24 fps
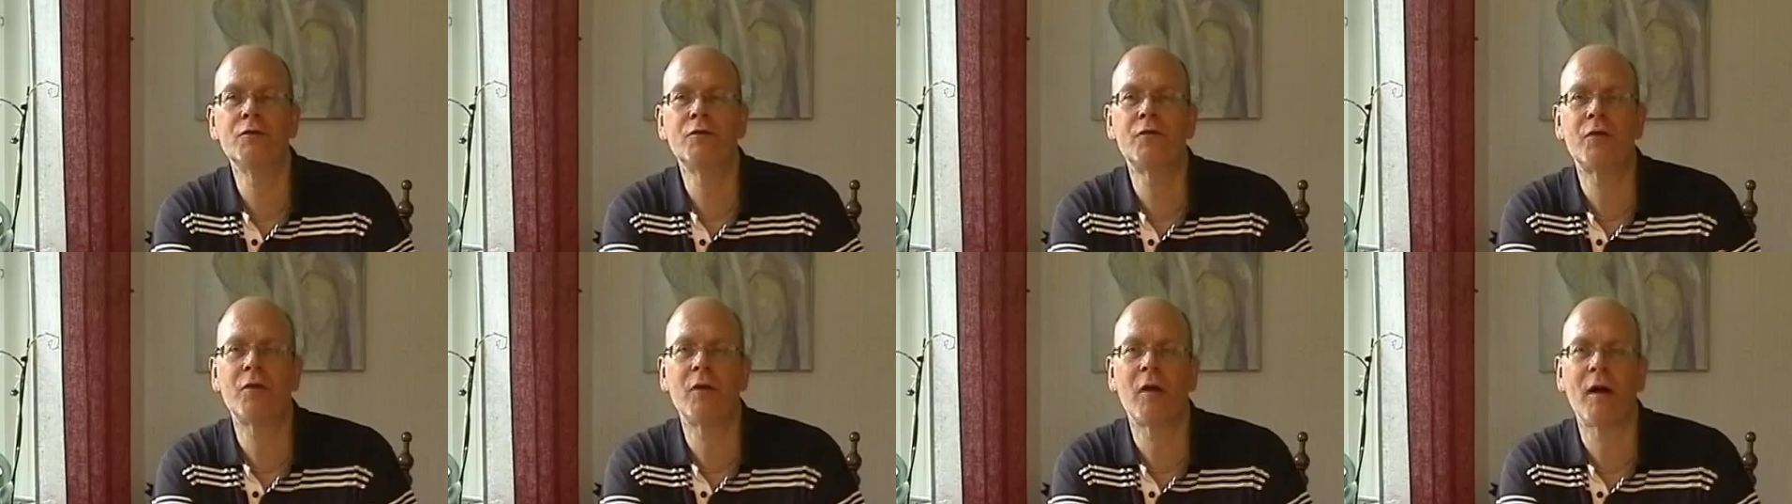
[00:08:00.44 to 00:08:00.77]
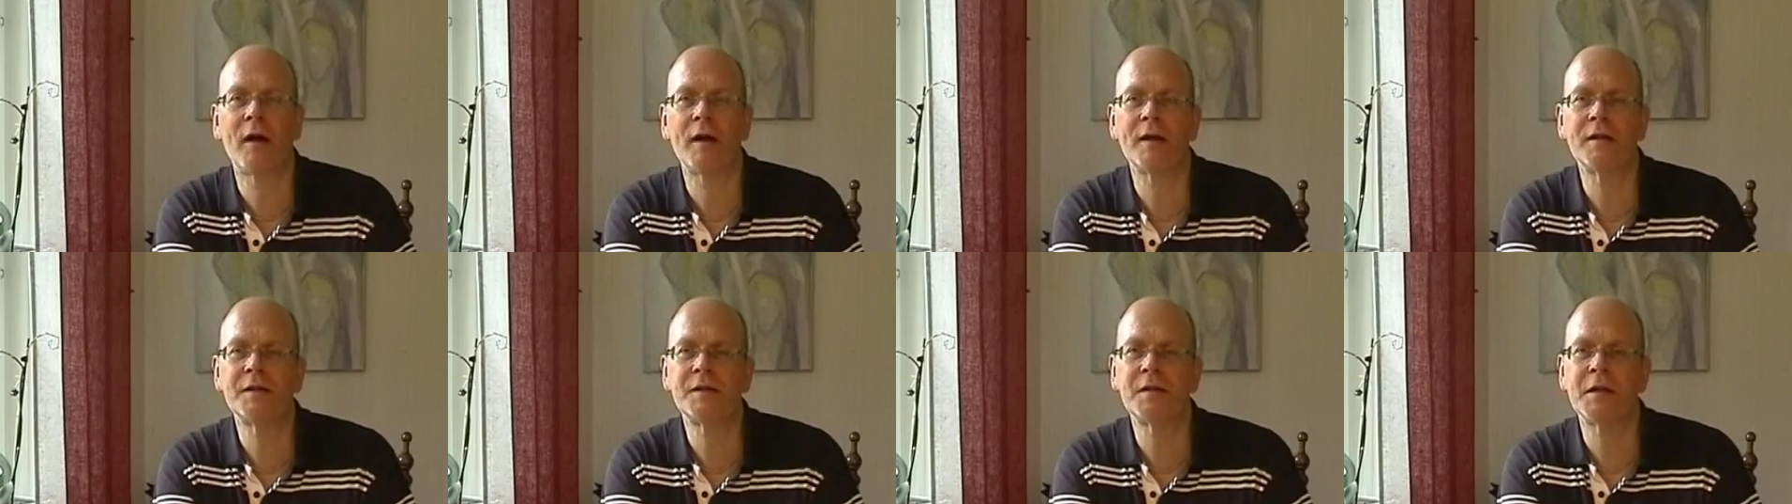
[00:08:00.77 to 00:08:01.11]

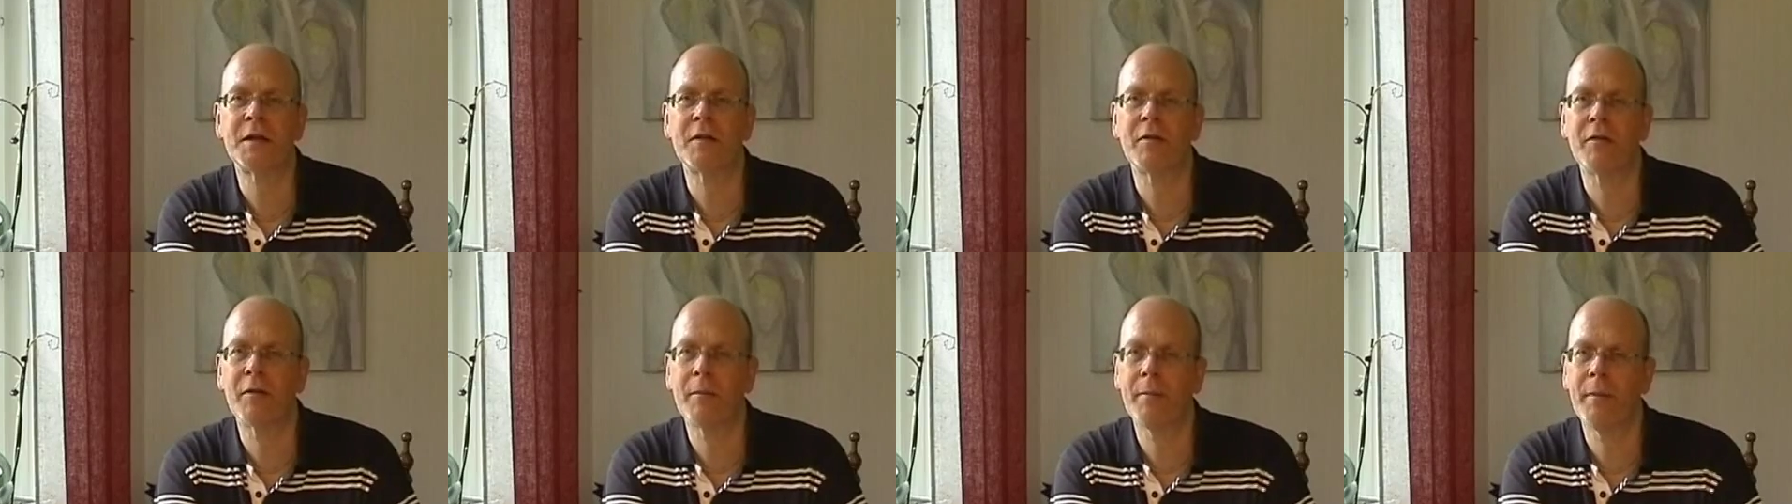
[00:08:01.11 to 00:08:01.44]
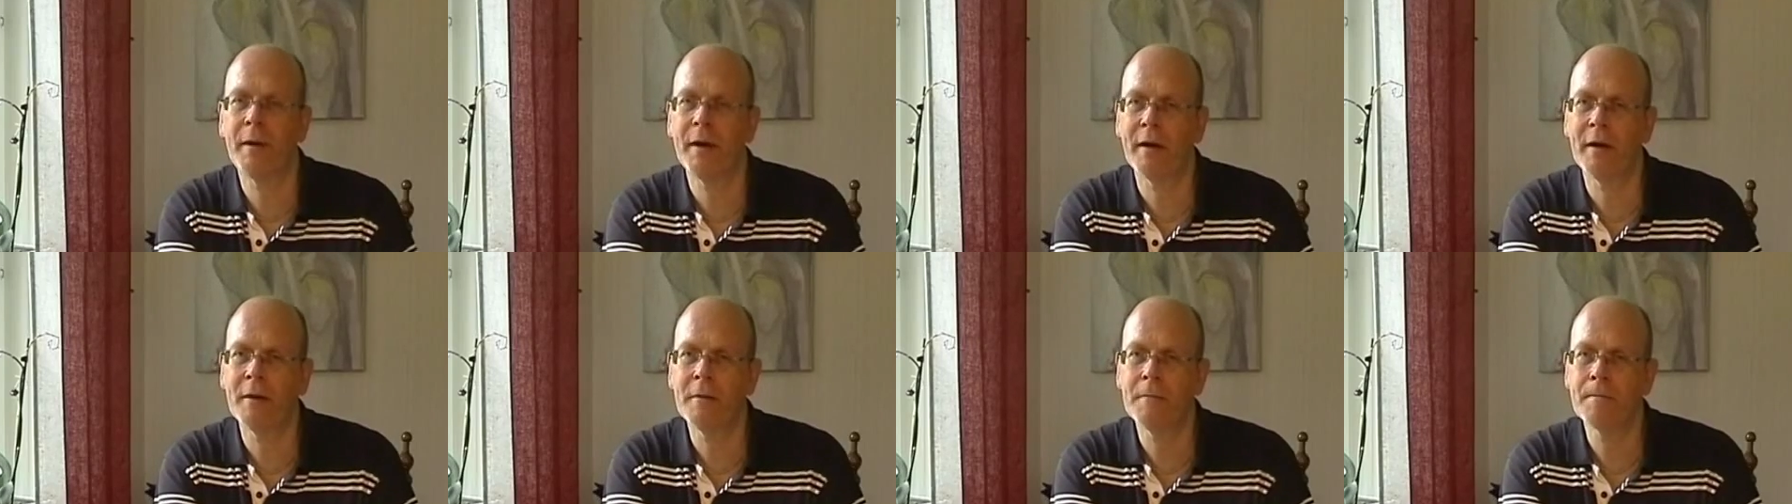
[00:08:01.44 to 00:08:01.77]
neutralizing the
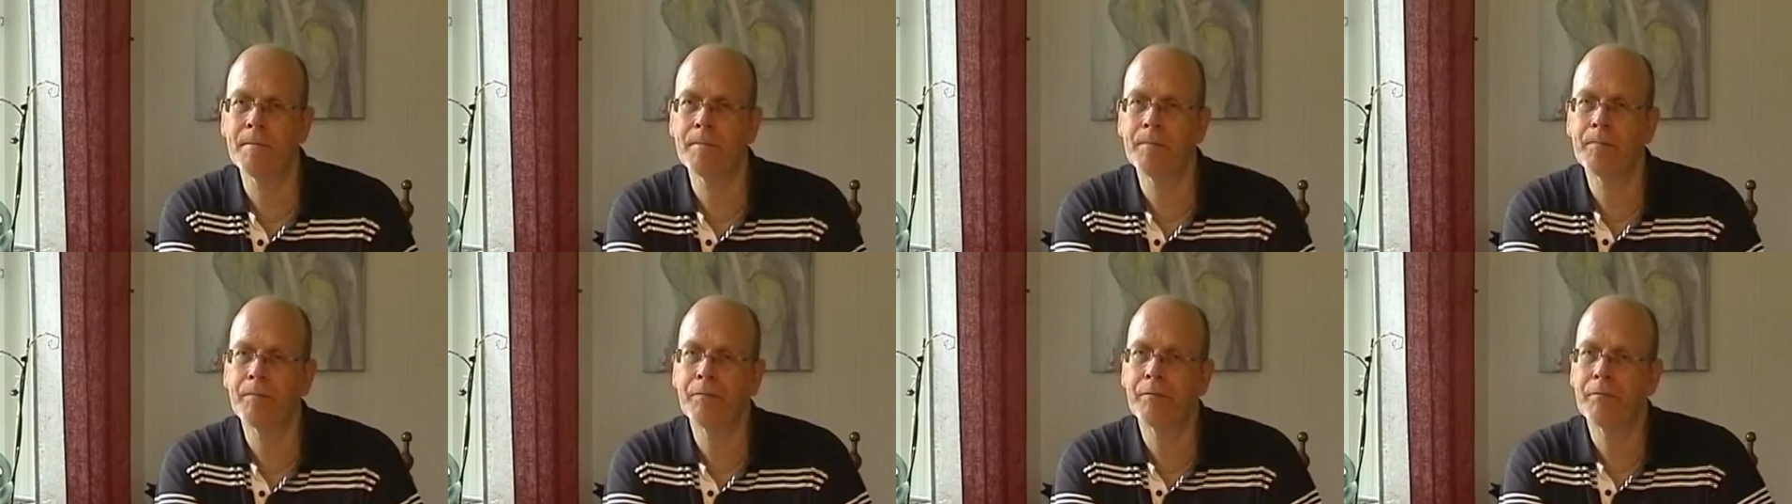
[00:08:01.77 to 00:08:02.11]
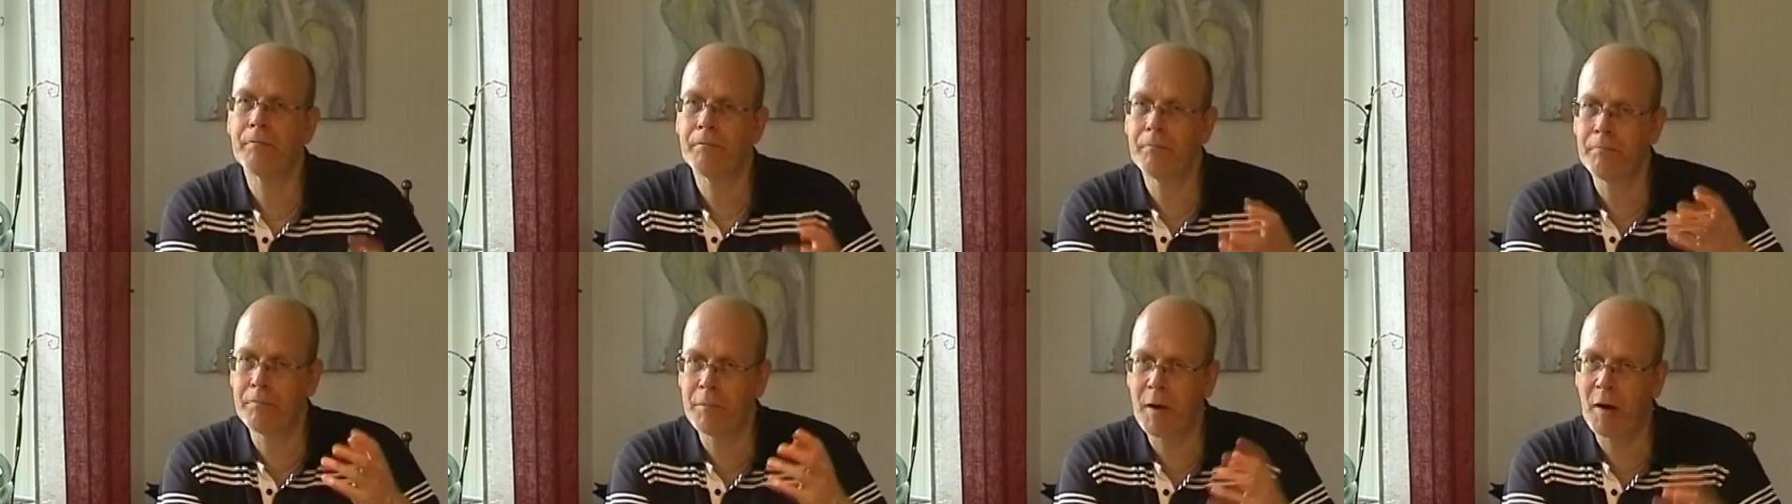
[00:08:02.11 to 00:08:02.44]
beer,
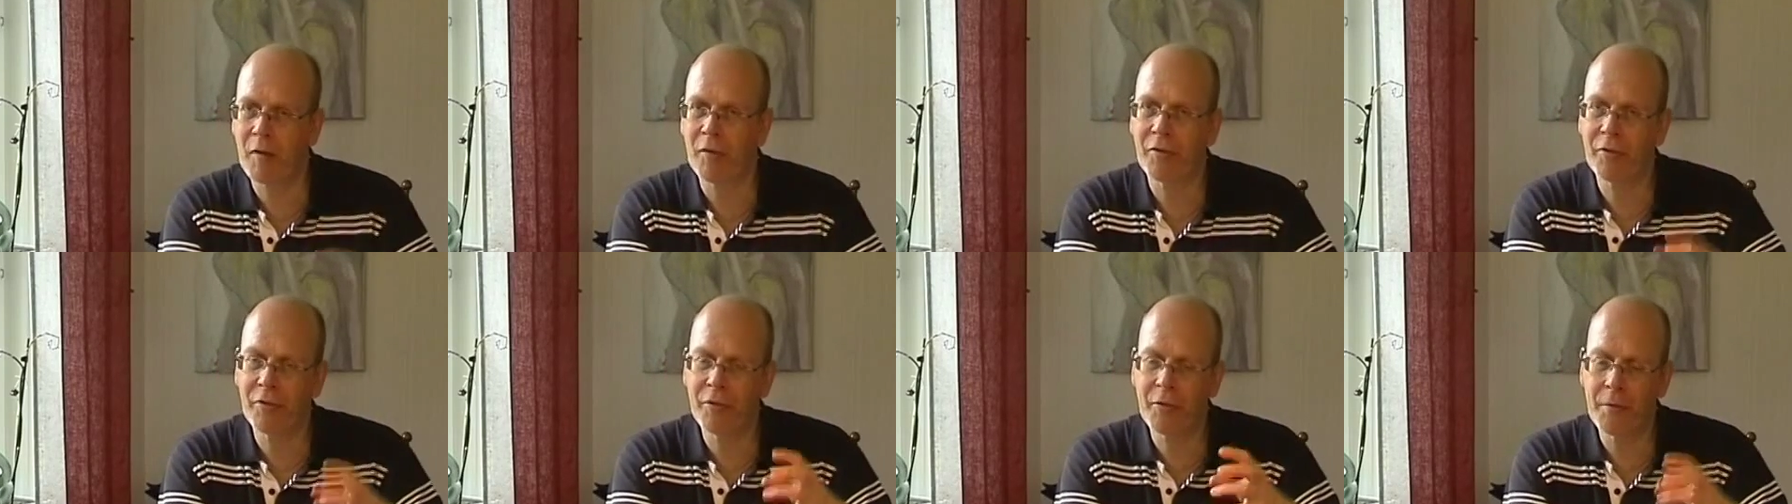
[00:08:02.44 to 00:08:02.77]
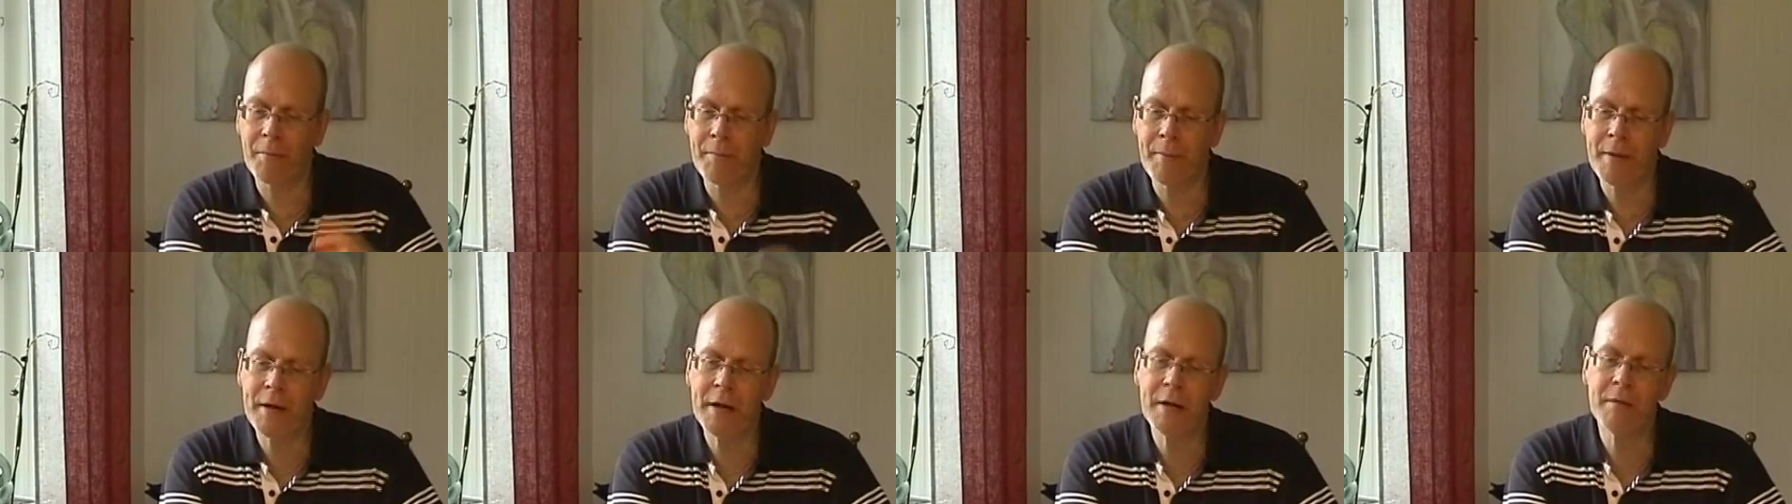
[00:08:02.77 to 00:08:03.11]
but
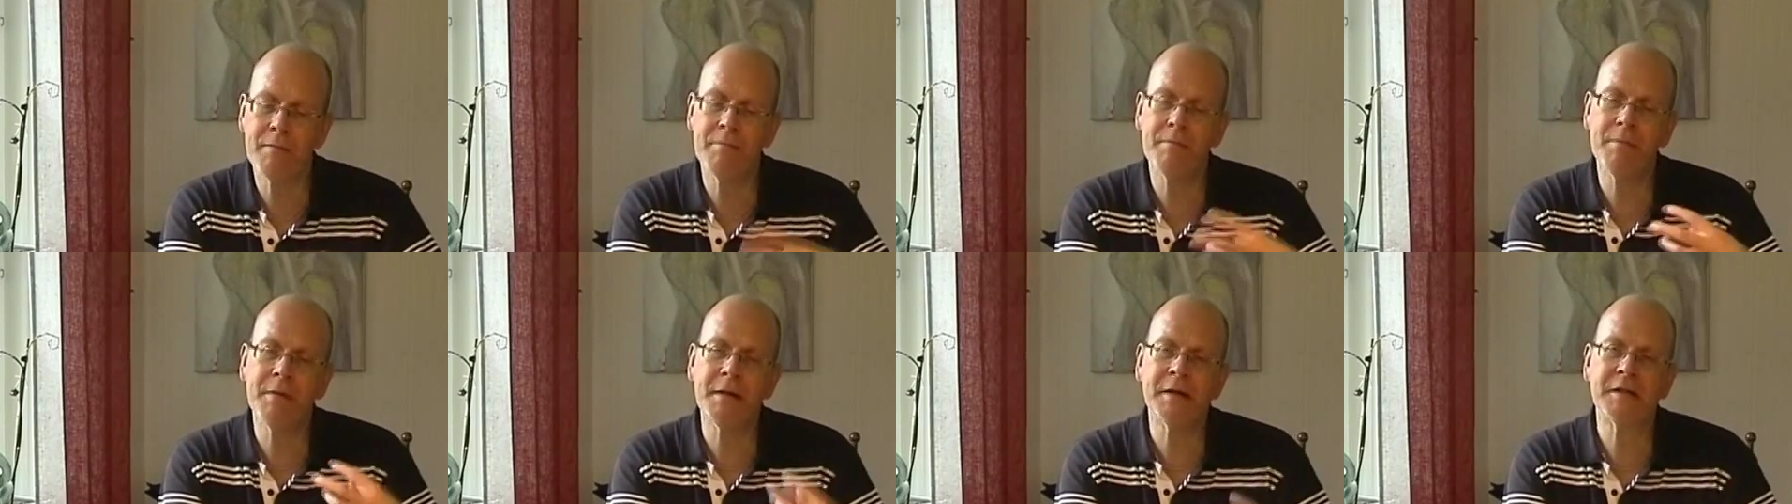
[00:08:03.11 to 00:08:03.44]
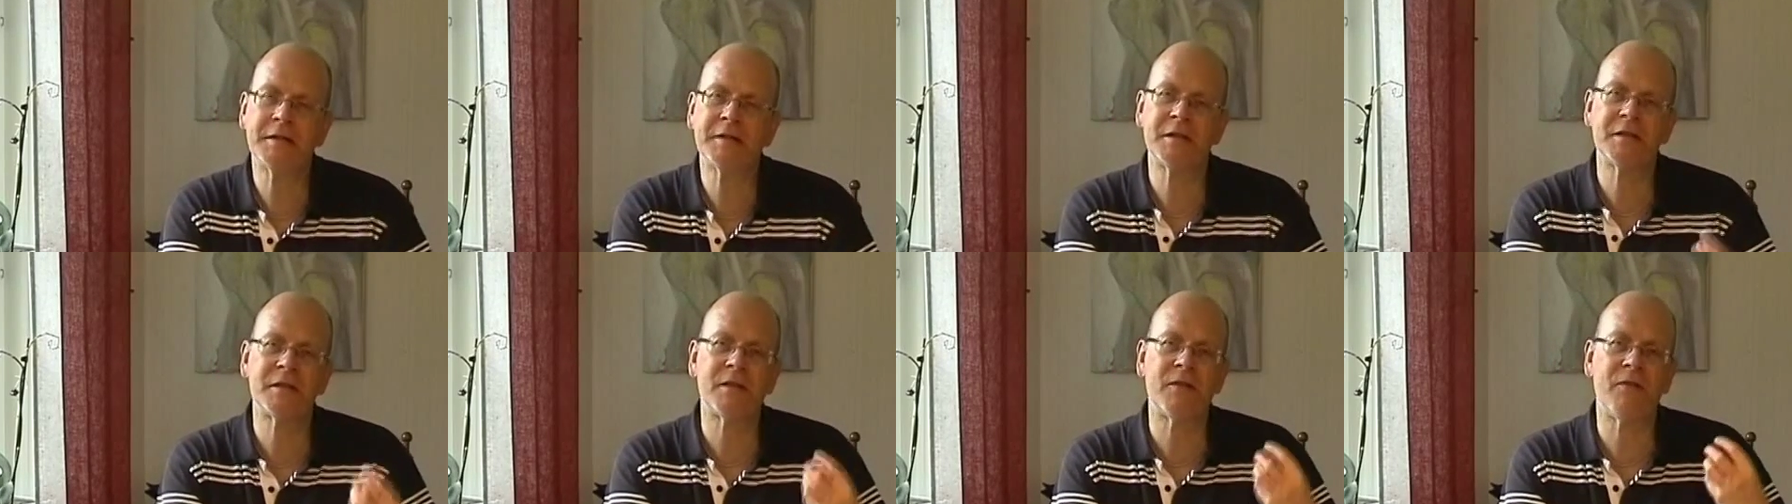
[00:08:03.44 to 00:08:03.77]
the beer
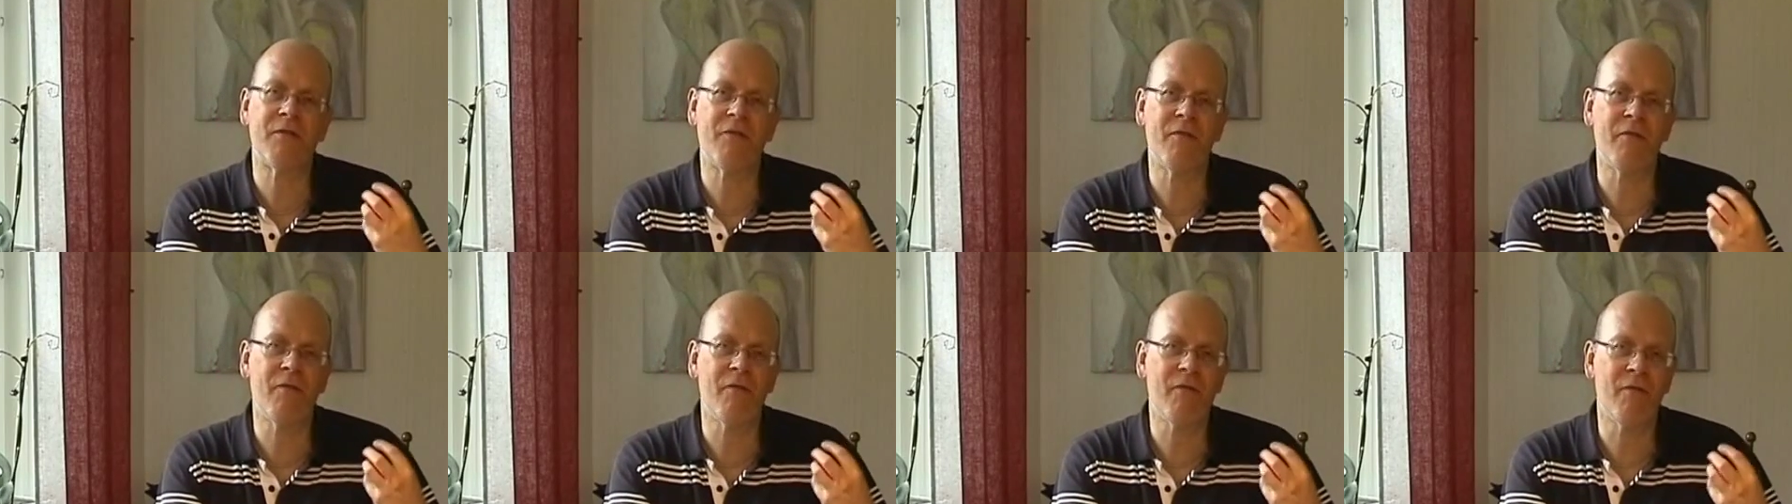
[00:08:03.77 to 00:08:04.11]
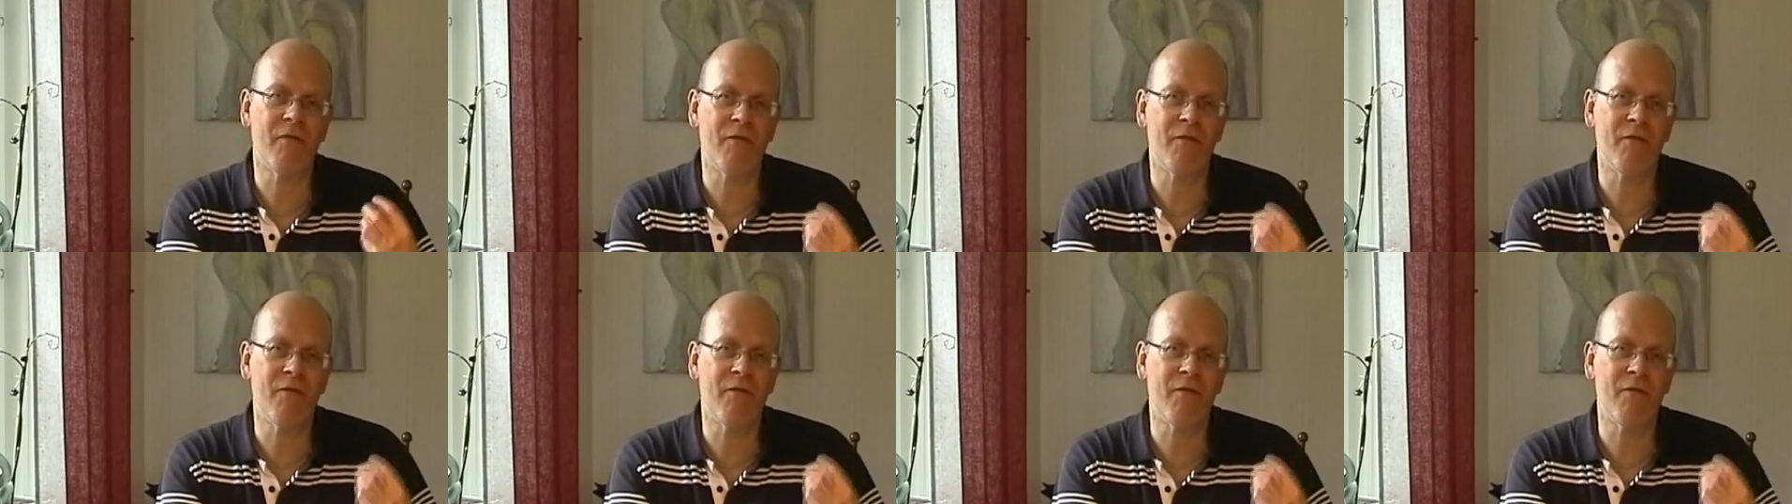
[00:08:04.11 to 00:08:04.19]
mixes it